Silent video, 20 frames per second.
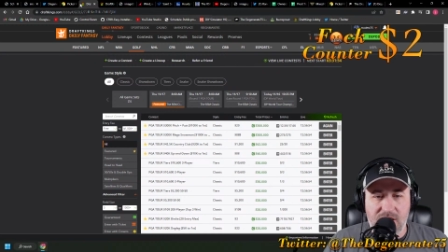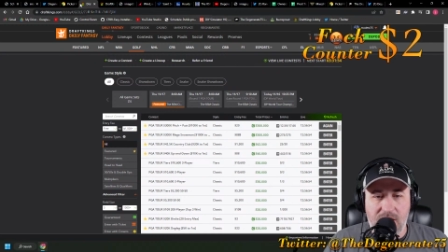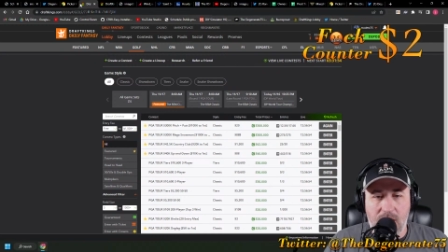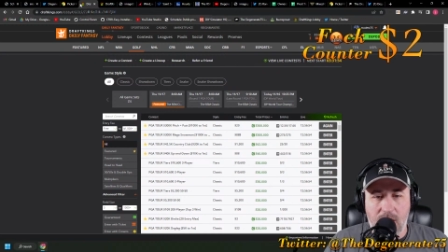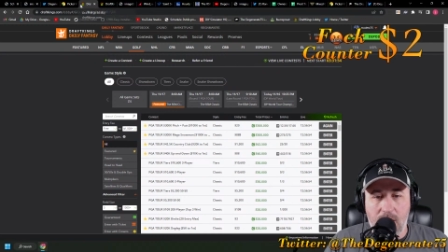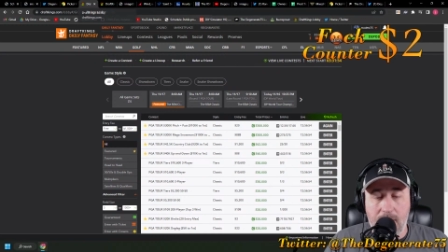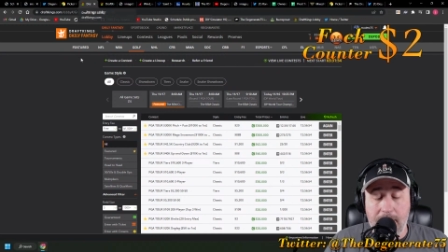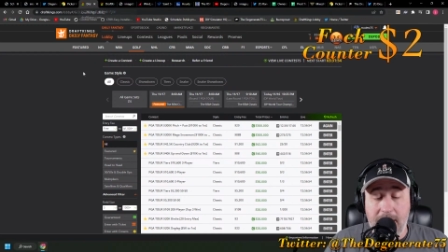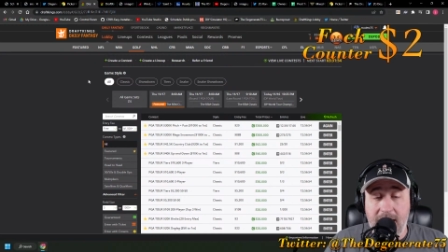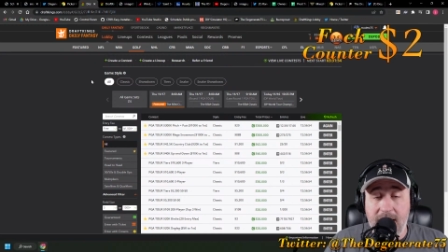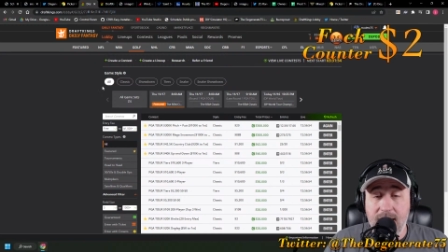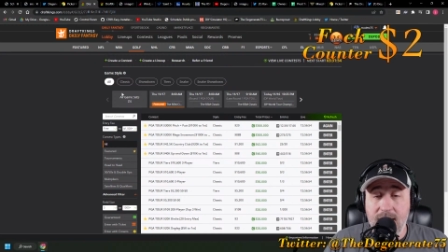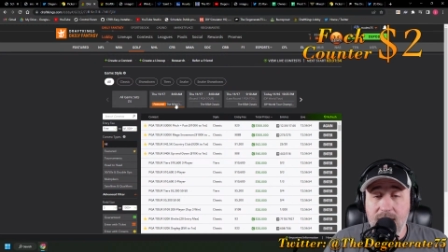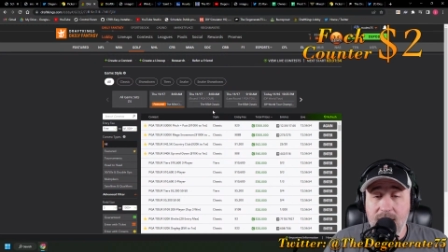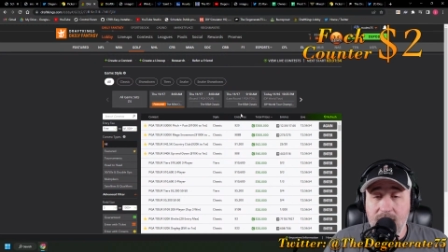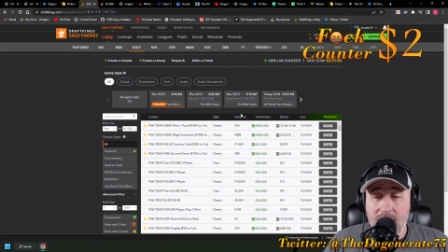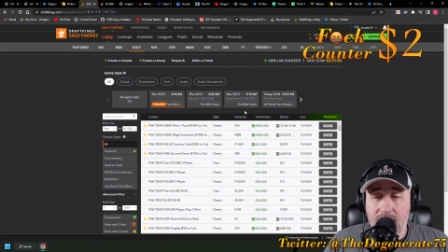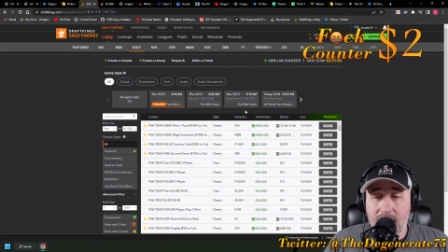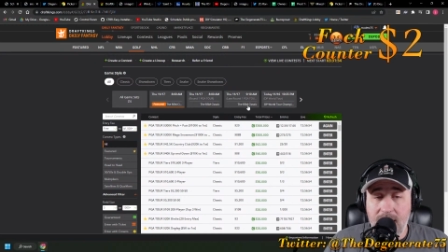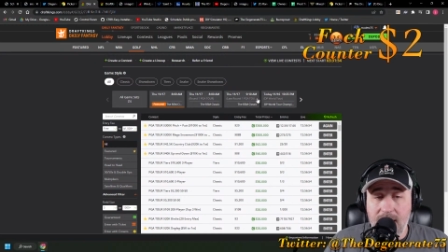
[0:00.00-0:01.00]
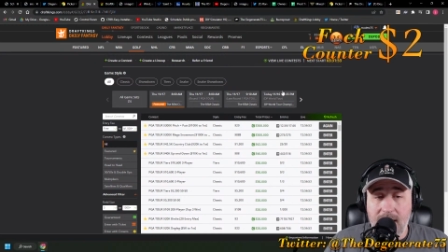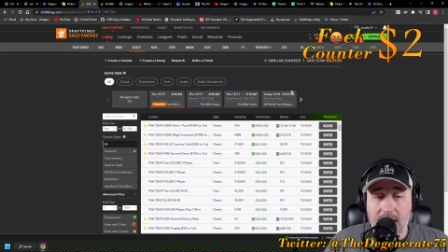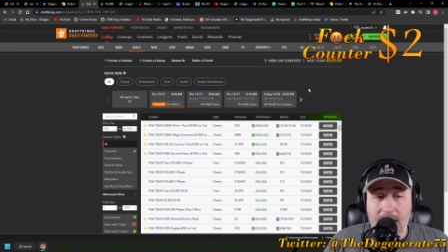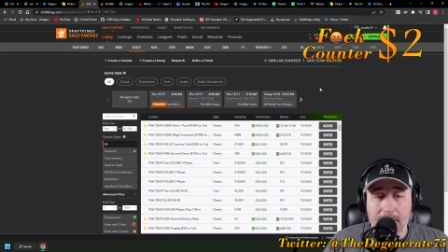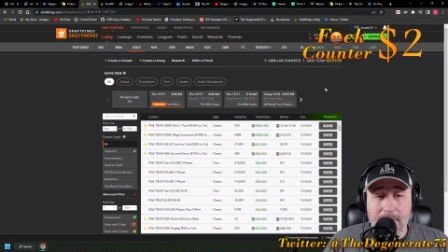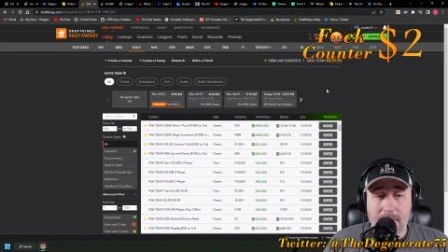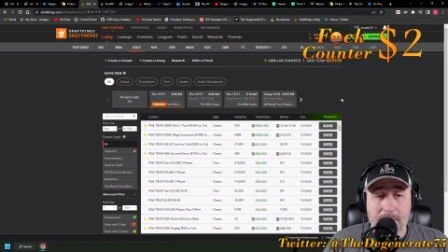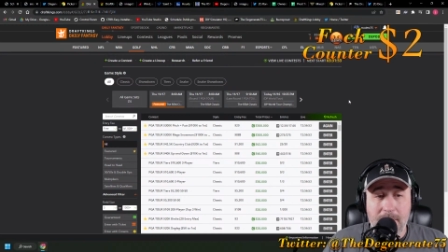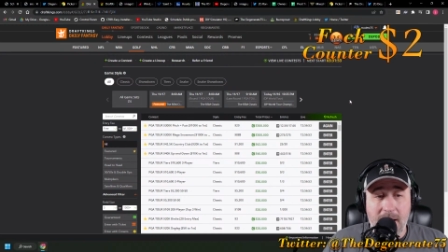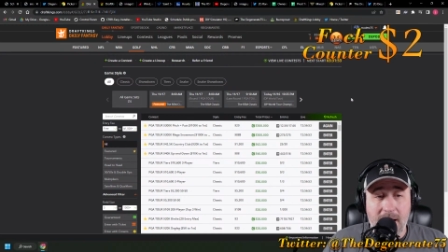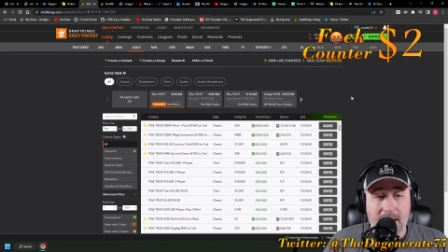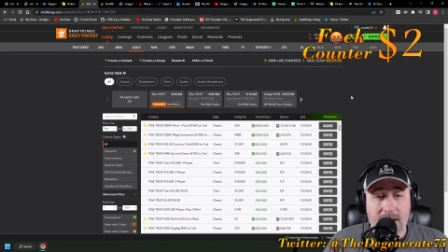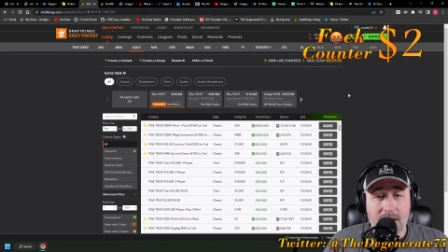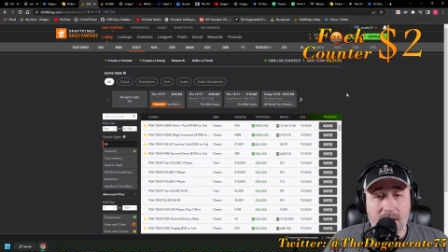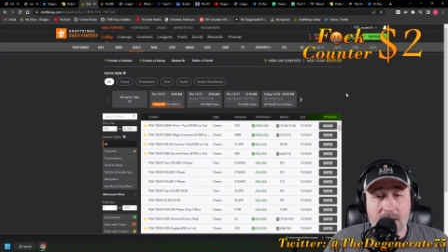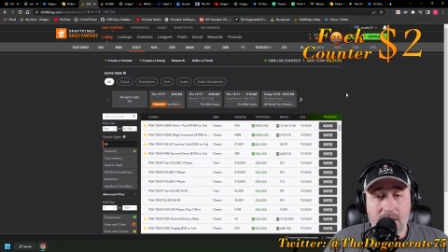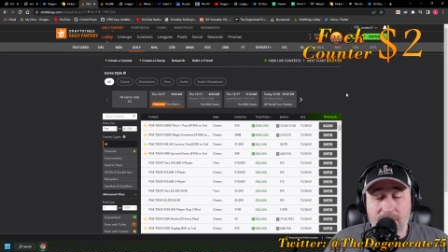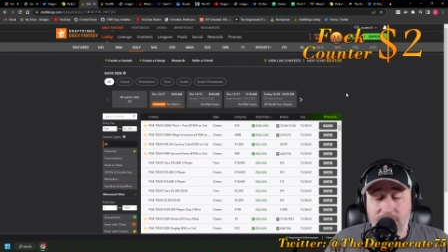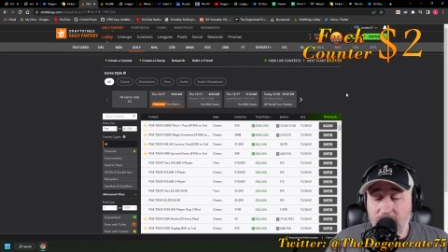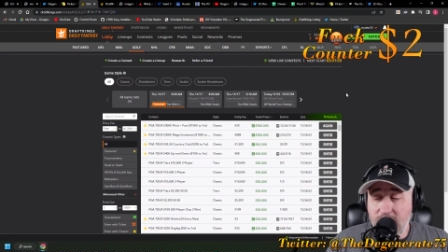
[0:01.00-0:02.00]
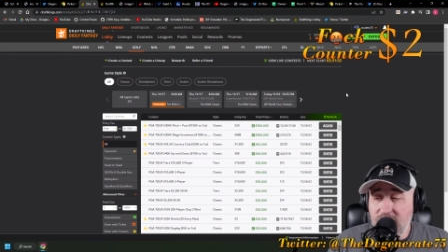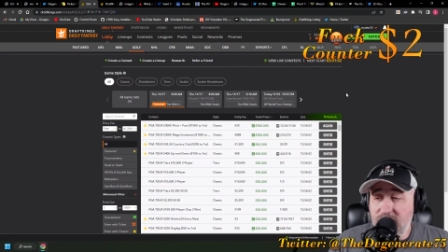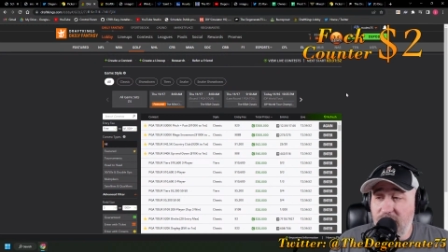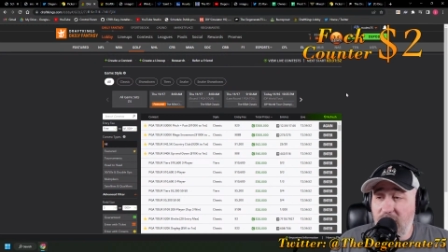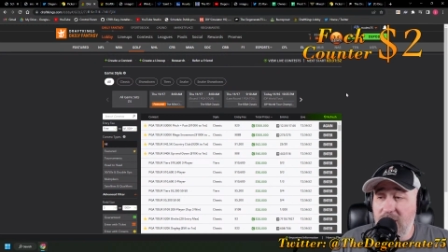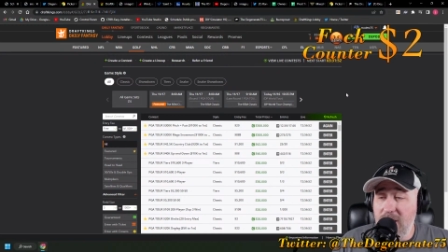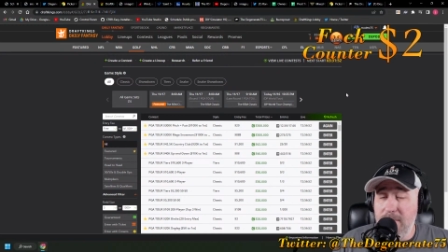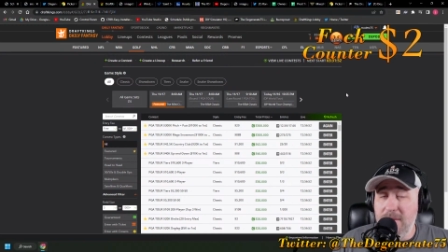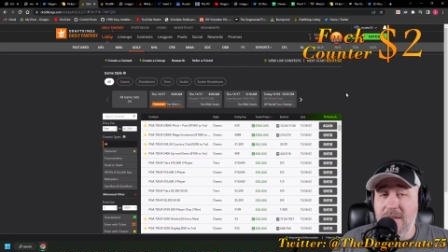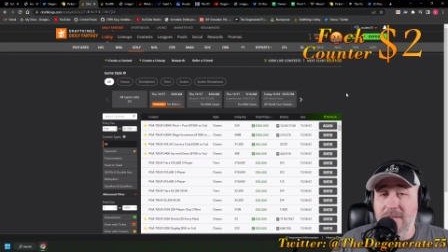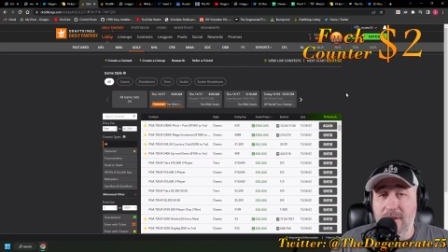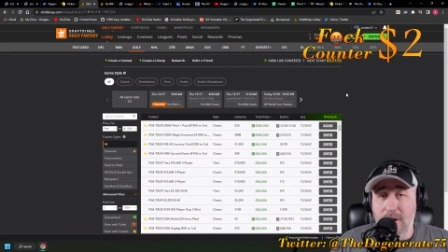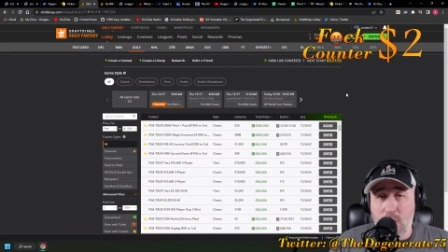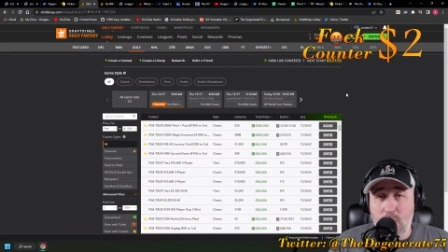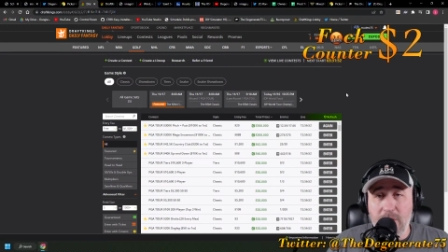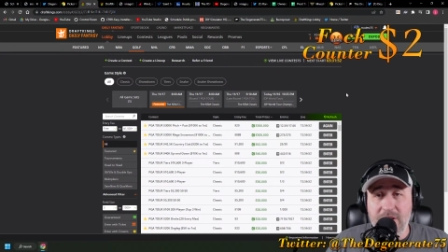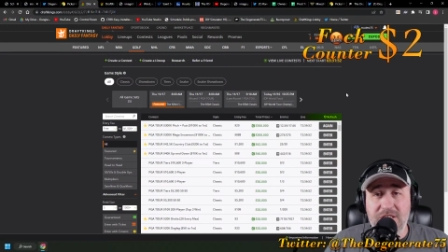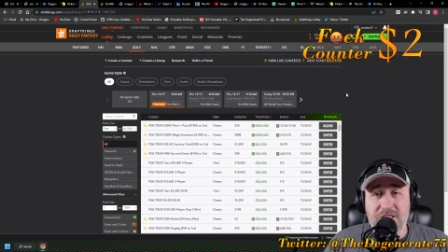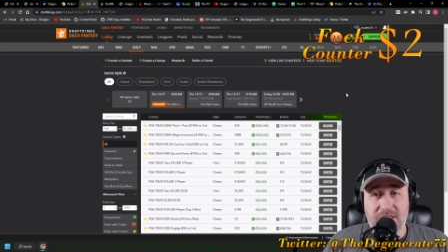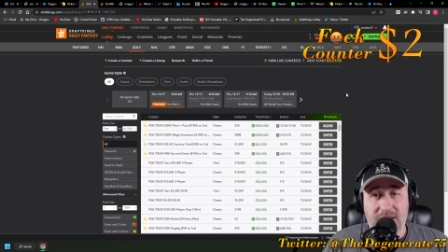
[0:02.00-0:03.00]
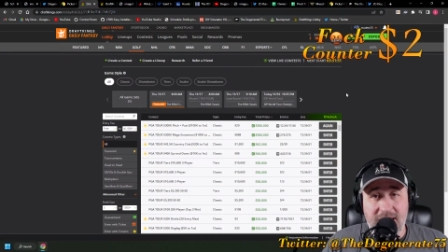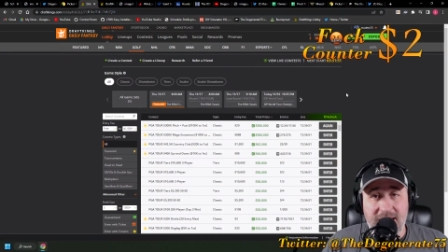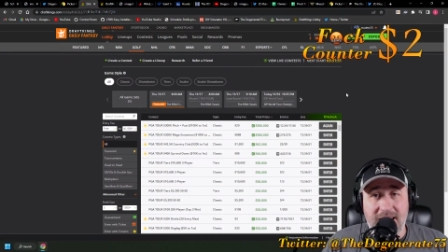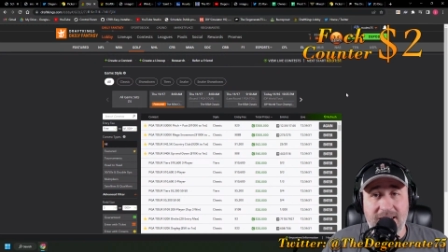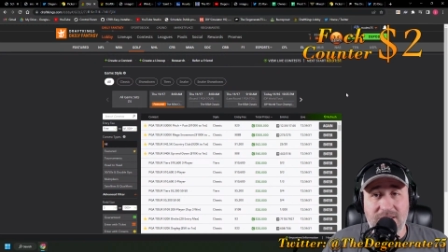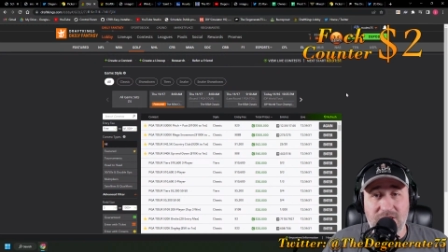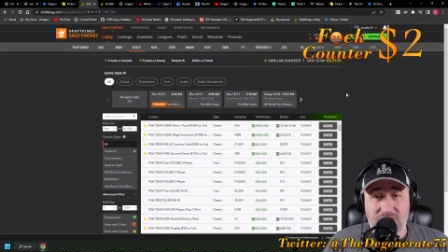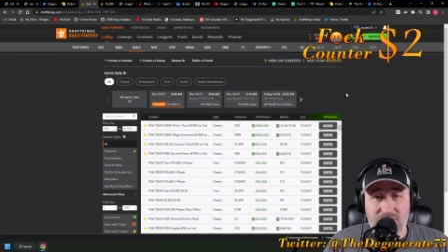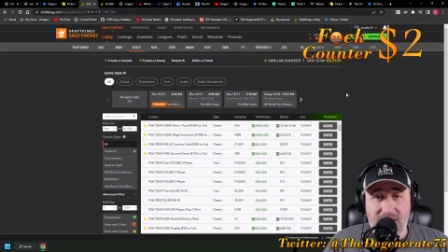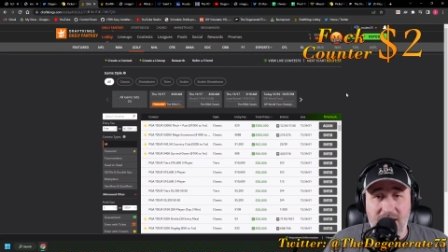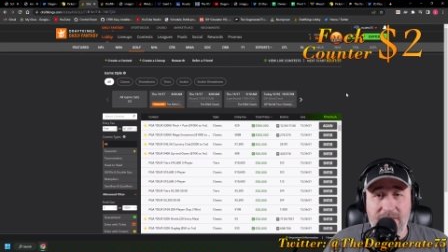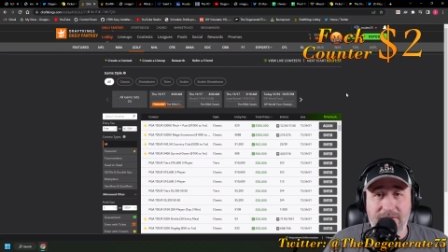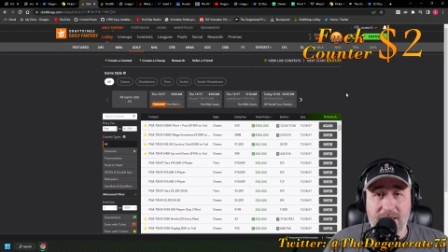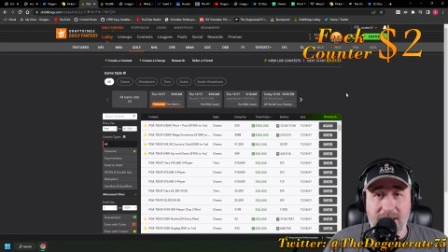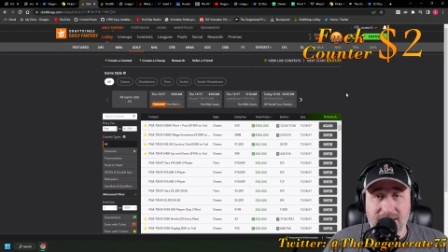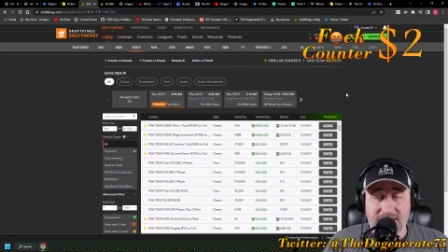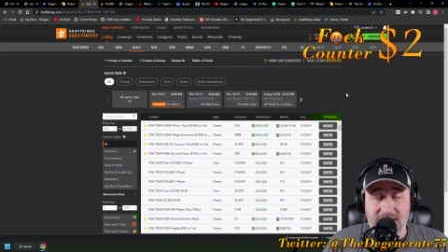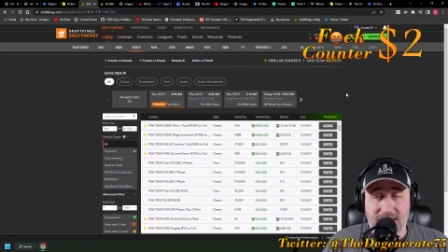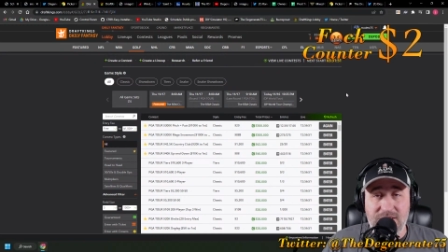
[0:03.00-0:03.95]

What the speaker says: army. I'm in my first of all, let me give a quick shout-out to DraftKings.